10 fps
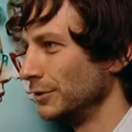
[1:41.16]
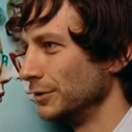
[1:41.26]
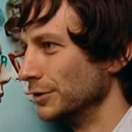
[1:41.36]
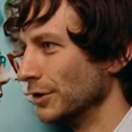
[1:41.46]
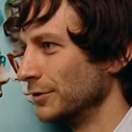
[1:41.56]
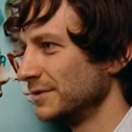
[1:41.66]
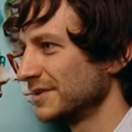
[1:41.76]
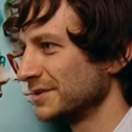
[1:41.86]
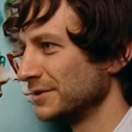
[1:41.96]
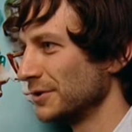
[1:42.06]
Nose
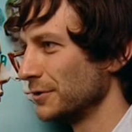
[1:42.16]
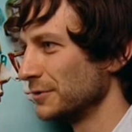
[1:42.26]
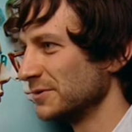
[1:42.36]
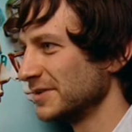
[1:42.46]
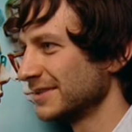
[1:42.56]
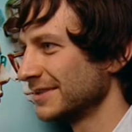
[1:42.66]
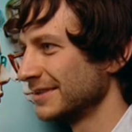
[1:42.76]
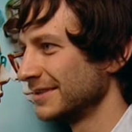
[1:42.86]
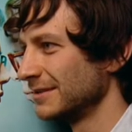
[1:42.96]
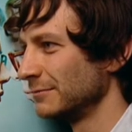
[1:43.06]
to nose
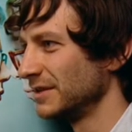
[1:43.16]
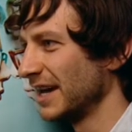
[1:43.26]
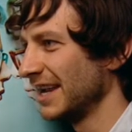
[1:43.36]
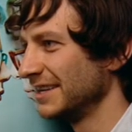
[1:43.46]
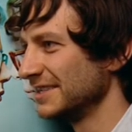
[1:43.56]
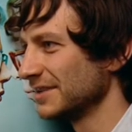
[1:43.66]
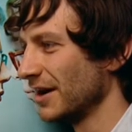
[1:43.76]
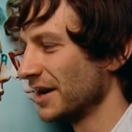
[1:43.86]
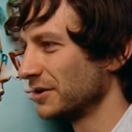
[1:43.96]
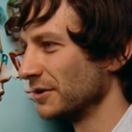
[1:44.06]
with 80s
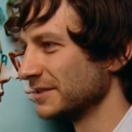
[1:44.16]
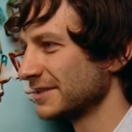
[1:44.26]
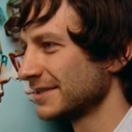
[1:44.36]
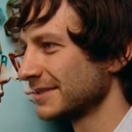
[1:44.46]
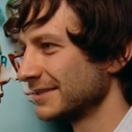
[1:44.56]
icons.